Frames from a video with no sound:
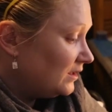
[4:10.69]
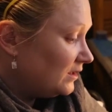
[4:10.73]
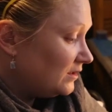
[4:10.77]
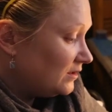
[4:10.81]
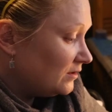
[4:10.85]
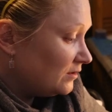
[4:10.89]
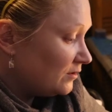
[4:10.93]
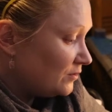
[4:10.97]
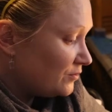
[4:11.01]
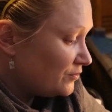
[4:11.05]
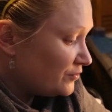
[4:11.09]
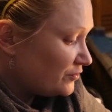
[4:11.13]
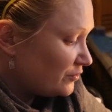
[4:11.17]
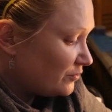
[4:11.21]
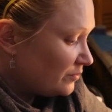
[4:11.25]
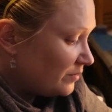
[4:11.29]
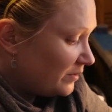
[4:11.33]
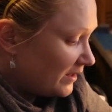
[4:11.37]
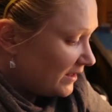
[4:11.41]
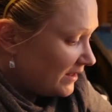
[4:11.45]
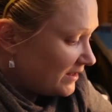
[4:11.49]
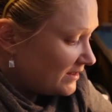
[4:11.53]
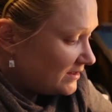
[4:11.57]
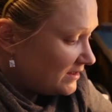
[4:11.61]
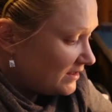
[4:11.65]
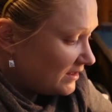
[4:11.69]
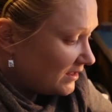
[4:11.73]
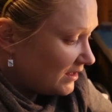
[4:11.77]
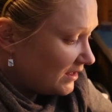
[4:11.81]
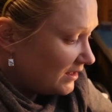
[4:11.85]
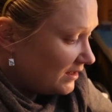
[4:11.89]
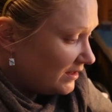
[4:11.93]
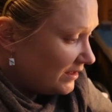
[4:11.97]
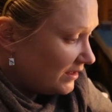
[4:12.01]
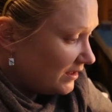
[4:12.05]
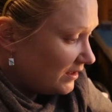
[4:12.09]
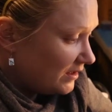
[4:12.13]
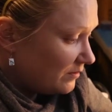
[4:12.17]
They're also plastic, I
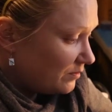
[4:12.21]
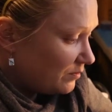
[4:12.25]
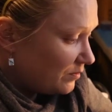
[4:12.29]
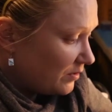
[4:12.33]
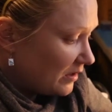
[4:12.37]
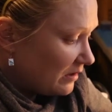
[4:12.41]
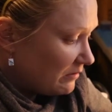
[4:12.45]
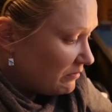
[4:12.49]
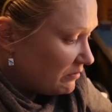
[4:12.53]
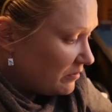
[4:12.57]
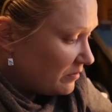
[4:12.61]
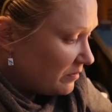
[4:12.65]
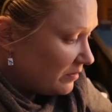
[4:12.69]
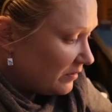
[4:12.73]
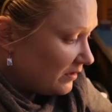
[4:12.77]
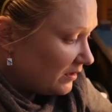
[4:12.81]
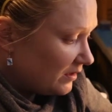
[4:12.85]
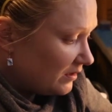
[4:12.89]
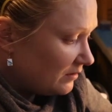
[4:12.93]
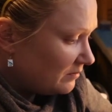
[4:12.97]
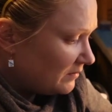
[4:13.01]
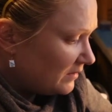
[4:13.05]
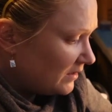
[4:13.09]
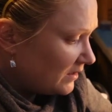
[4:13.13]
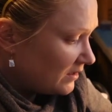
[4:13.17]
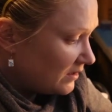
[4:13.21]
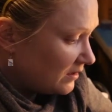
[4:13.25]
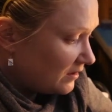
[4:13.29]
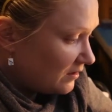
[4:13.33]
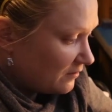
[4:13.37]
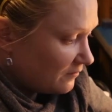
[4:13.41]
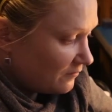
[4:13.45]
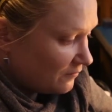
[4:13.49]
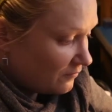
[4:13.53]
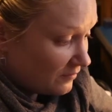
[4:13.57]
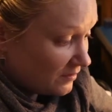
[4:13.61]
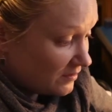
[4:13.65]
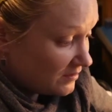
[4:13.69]
think probably made out
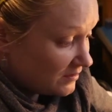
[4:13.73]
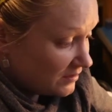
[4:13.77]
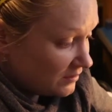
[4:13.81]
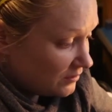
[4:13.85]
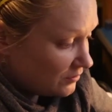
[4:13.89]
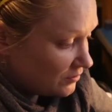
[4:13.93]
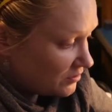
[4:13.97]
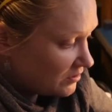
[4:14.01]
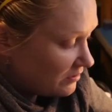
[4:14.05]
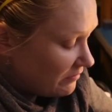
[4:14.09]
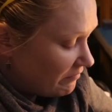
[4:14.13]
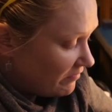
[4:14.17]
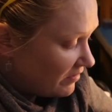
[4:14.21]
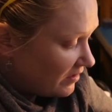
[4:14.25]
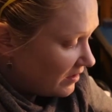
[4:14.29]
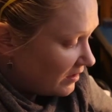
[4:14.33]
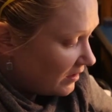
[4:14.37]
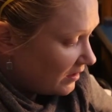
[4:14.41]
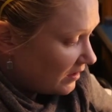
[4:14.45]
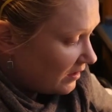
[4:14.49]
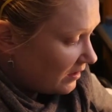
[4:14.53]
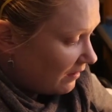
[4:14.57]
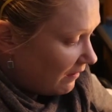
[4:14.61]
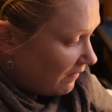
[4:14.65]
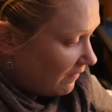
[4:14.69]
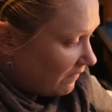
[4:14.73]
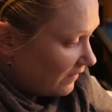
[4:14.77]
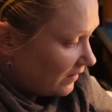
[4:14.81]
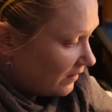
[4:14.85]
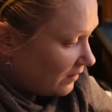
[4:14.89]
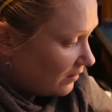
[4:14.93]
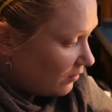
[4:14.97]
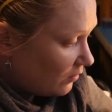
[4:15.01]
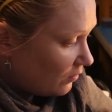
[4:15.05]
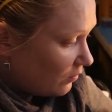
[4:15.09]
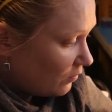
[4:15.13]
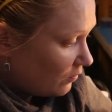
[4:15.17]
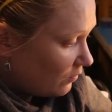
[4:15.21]
of resin or something, and they
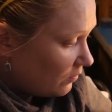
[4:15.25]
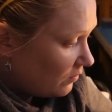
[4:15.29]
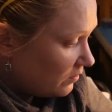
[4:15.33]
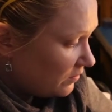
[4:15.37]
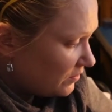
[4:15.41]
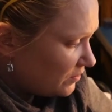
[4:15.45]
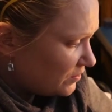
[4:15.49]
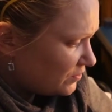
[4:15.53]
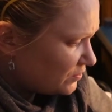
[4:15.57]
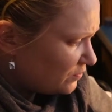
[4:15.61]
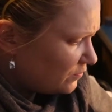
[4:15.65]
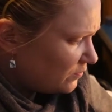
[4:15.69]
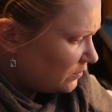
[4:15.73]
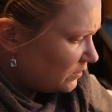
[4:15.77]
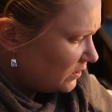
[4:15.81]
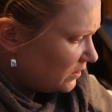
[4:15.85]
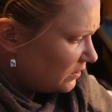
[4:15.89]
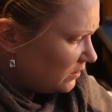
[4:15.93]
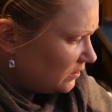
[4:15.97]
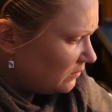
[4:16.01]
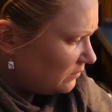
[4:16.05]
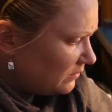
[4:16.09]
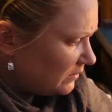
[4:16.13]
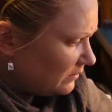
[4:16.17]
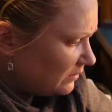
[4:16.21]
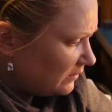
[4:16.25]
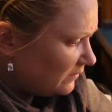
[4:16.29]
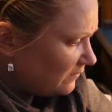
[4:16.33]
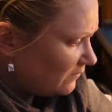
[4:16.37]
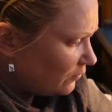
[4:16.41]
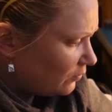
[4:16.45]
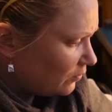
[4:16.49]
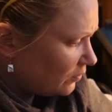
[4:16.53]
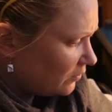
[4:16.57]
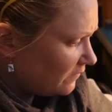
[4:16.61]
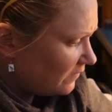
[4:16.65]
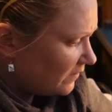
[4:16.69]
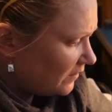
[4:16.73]
go, there's only maybe
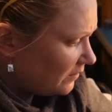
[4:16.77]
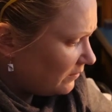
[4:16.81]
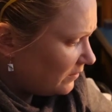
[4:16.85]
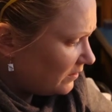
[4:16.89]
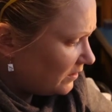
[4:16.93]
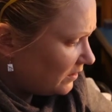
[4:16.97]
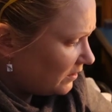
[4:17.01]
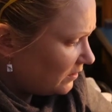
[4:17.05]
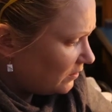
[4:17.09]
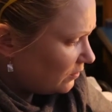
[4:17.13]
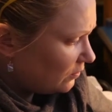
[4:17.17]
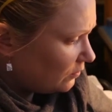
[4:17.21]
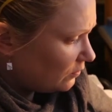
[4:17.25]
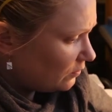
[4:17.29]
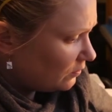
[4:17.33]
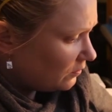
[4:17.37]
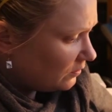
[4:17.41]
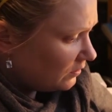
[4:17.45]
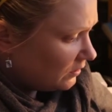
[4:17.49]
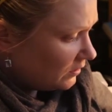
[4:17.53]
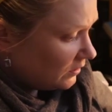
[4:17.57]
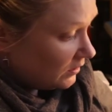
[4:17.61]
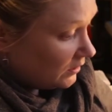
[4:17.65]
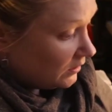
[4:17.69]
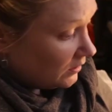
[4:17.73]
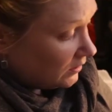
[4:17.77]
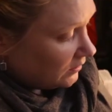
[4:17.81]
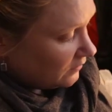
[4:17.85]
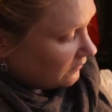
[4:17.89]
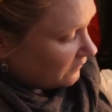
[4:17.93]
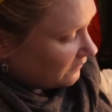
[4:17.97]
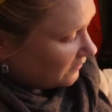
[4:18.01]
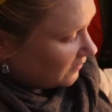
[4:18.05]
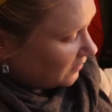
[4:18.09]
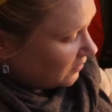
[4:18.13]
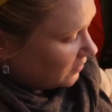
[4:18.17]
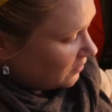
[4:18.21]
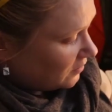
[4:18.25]
4 of them, and they go
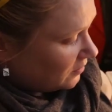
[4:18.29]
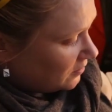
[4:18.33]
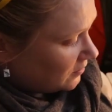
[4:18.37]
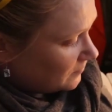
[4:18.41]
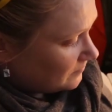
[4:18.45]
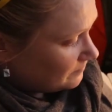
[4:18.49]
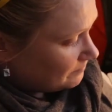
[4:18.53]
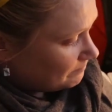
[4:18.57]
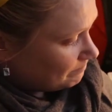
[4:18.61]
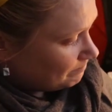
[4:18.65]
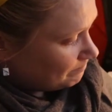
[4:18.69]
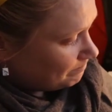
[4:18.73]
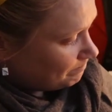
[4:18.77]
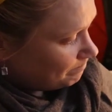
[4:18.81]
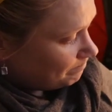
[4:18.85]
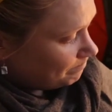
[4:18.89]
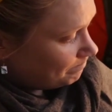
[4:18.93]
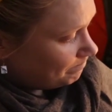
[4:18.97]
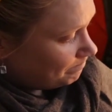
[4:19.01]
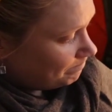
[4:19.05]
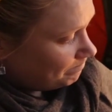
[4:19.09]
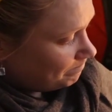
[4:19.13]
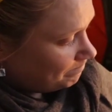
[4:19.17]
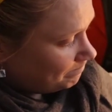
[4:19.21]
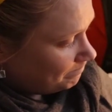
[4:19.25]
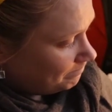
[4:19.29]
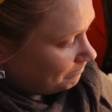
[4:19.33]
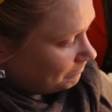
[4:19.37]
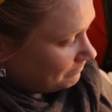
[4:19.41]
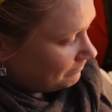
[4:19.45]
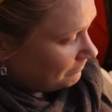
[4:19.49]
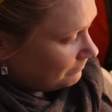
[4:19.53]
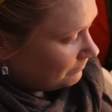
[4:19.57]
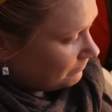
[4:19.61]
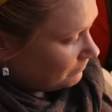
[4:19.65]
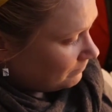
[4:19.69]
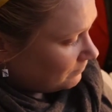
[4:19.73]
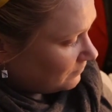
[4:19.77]
from,
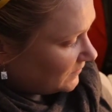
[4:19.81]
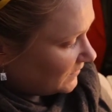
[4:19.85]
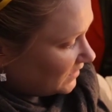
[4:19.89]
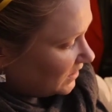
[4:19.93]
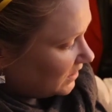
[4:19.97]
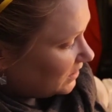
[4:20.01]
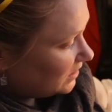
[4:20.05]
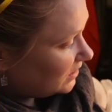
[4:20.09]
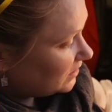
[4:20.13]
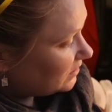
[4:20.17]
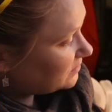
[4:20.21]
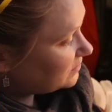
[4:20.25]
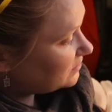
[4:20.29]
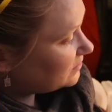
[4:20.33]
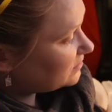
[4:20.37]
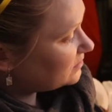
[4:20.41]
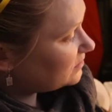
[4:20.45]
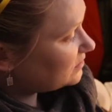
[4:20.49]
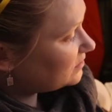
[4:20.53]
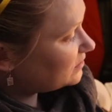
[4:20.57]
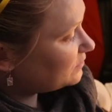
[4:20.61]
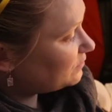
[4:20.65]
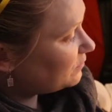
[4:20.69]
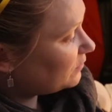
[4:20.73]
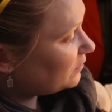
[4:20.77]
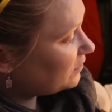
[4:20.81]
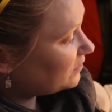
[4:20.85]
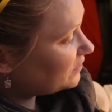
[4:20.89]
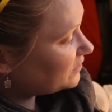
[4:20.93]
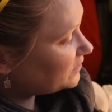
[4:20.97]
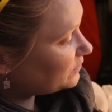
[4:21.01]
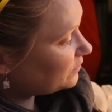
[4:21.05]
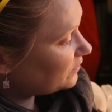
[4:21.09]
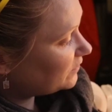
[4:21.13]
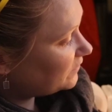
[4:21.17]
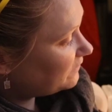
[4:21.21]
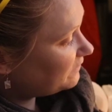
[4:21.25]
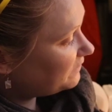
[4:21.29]
I think this is the
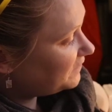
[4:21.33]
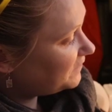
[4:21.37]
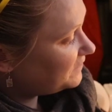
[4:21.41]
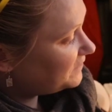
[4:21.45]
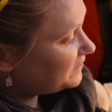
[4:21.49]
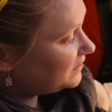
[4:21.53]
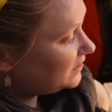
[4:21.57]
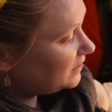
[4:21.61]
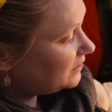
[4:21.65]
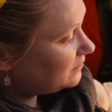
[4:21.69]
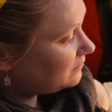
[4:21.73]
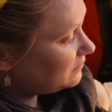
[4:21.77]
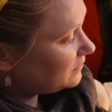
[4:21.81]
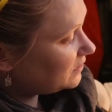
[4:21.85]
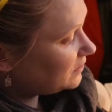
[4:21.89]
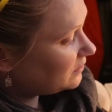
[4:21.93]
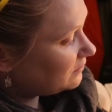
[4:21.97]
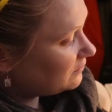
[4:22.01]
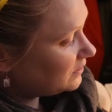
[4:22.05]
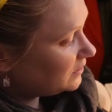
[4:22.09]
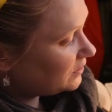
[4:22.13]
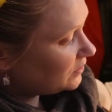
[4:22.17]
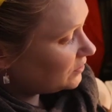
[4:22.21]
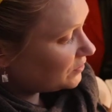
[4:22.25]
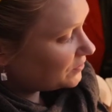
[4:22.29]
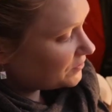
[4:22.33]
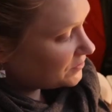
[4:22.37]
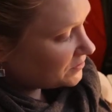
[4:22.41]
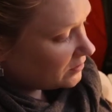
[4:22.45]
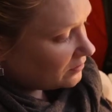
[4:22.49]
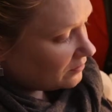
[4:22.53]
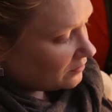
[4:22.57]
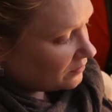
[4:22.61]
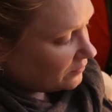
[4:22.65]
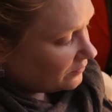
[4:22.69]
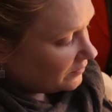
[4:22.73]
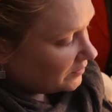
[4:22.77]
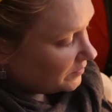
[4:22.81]
smallest one, 15 millimeters
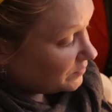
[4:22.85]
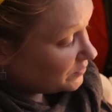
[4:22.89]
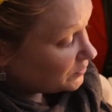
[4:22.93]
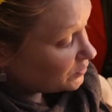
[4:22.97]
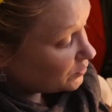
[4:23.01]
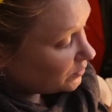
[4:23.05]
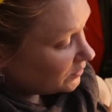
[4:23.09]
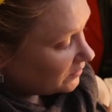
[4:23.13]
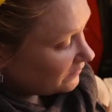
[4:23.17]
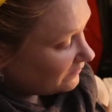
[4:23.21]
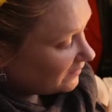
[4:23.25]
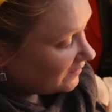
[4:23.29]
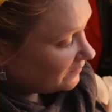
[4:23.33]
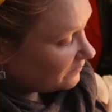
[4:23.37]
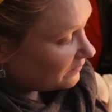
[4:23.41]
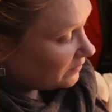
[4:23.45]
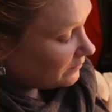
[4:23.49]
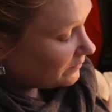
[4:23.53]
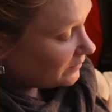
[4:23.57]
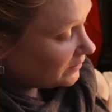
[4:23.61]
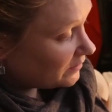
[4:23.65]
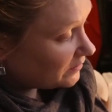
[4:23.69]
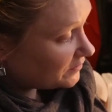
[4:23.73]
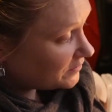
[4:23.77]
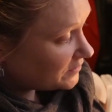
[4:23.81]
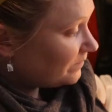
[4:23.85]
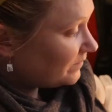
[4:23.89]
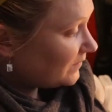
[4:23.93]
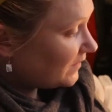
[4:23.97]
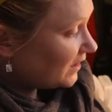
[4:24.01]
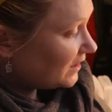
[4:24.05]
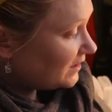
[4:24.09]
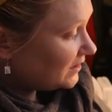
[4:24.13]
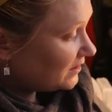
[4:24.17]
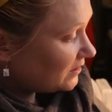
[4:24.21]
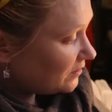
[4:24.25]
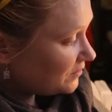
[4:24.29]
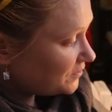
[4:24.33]
all the way up to 25 millimeters.
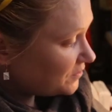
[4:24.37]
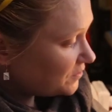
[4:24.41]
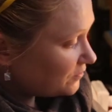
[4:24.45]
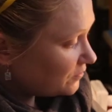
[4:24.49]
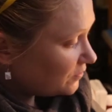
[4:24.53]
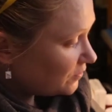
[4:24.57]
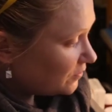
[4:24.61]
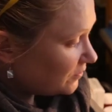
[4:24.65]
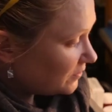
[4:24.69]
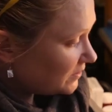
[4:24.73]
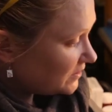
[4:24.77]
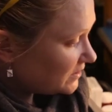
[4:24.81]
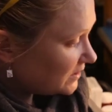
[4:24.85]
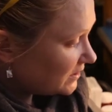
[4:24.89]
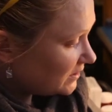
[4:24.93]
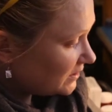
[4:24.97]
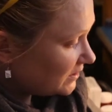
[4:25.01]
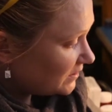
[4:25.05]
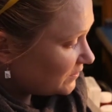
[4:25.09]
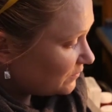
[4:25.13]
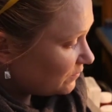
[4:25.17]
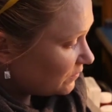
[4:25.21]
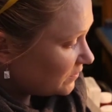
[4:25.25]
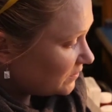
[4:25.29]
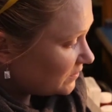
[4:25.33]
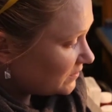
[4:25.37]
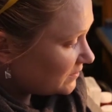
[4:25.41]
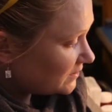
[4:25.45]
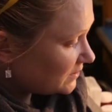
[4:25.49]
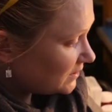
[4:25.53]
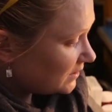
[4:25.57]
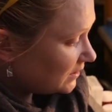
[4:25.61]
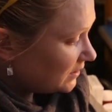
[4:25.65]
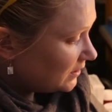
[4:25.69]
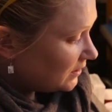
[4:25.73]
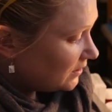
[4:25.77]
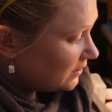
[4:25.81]
I did also notice that these ones